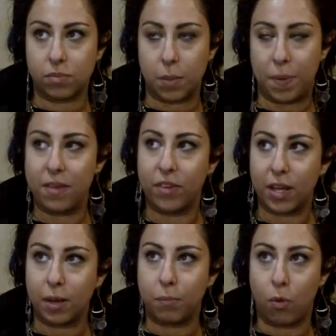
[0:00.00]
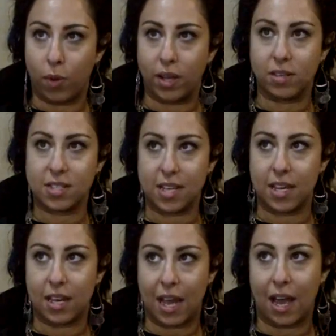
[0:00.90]
the pivoting point
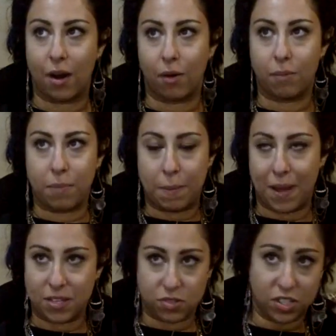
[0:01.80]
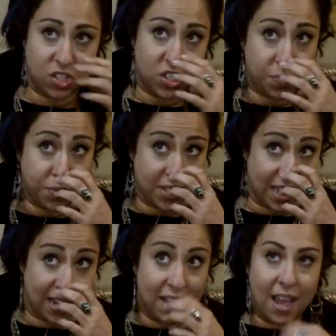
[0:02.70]
in my past relationship was
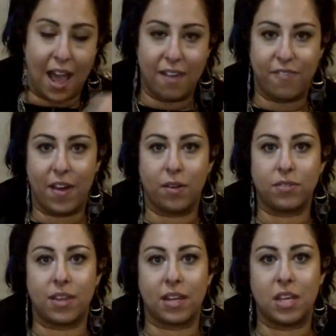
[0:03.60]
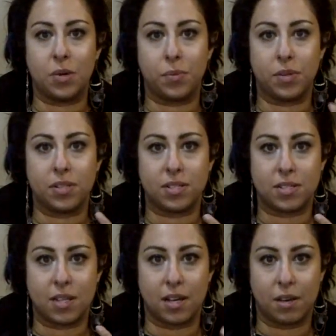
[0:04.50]
that I found that he
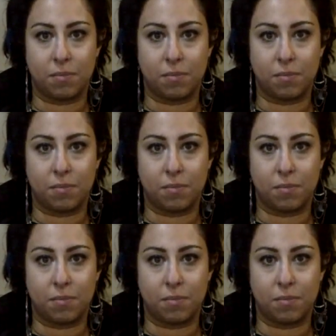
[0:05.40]
was